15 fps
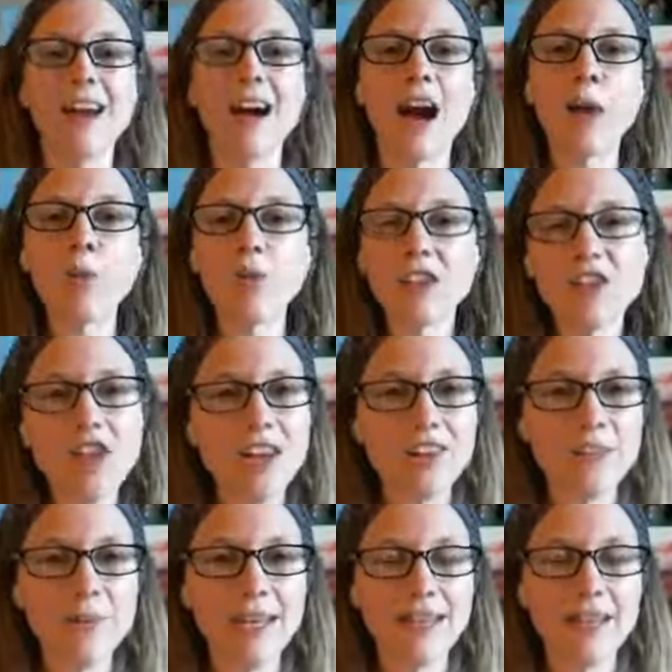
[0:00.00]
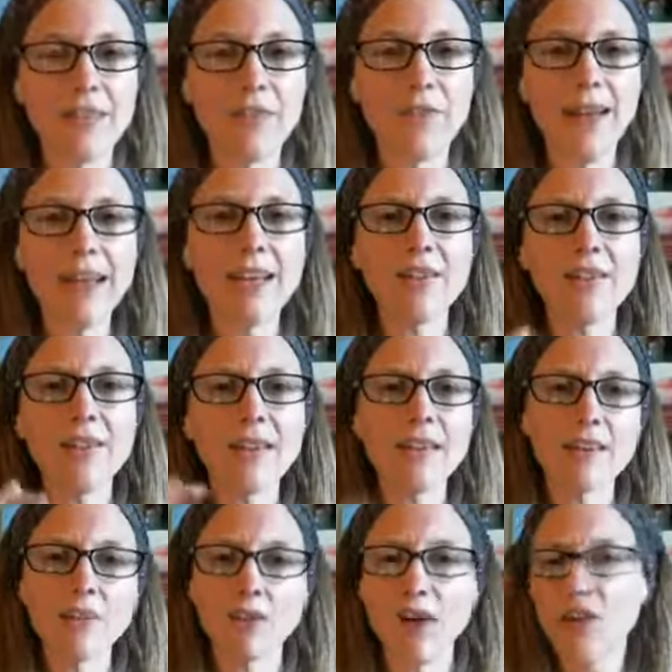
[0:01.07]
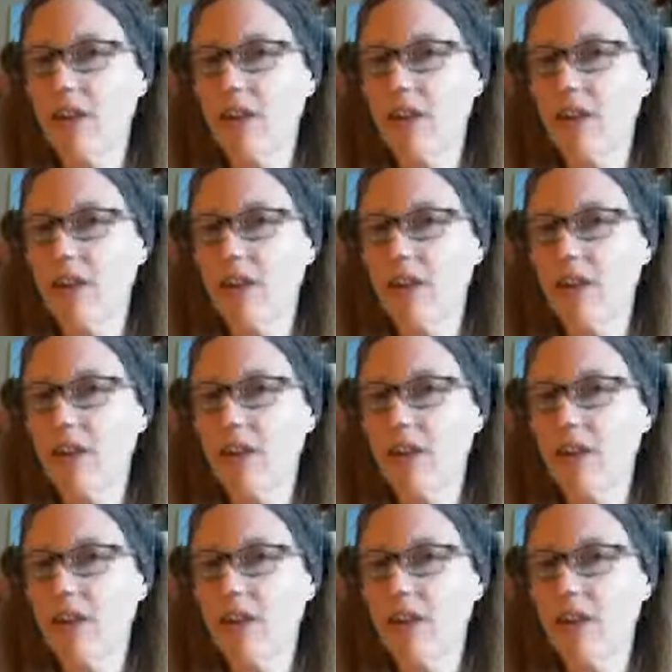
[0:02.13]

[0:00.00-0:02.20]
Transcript: I'm going to challenge myself. If I give in this direction,